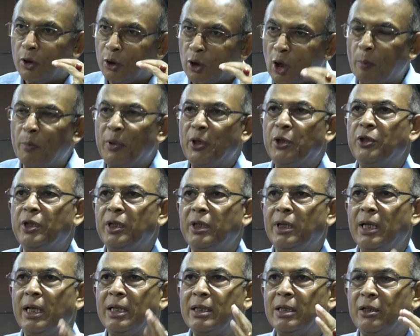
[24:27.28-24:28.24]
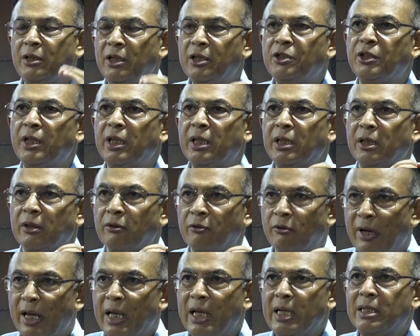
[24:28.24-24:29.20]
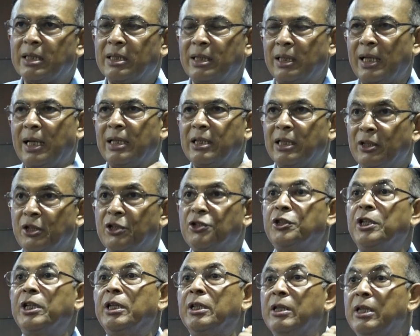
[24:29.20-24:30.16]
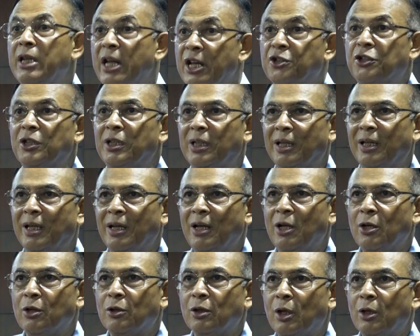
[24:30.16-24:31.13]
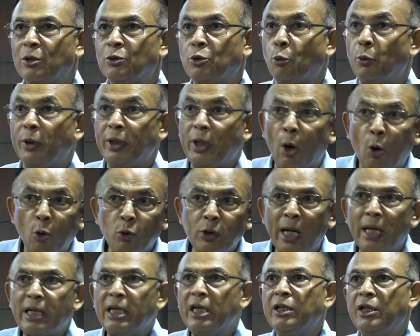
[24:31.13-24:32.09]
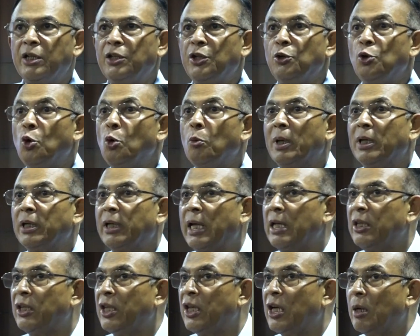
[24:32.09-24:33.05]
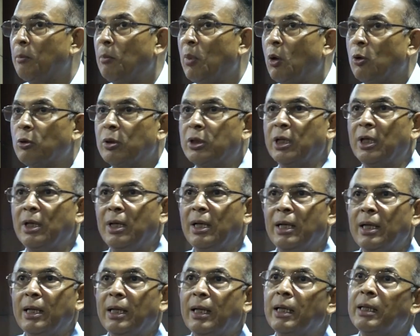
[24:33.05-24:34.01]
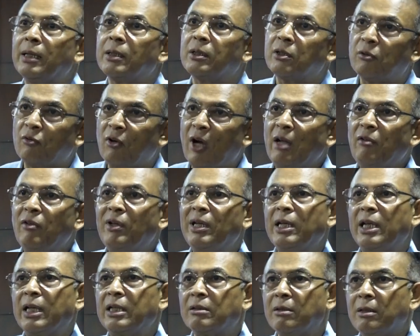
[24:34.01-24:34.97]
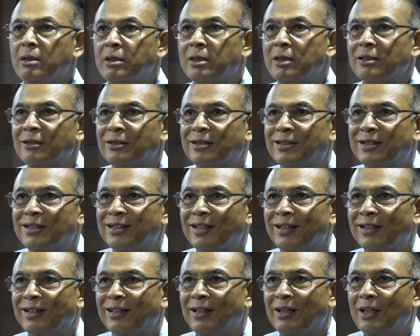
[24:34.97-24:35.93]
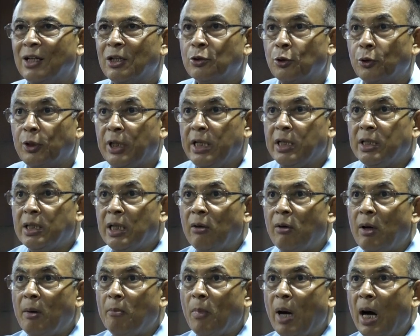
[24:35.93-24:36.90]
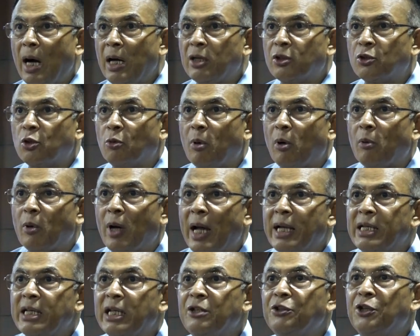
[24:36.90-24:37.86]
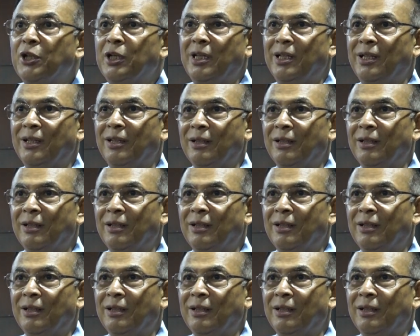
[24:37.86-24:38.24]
community, as a distinct race, as a distinct nation. So without identity, no one can think about survival and existence. So these are our marks of our identity.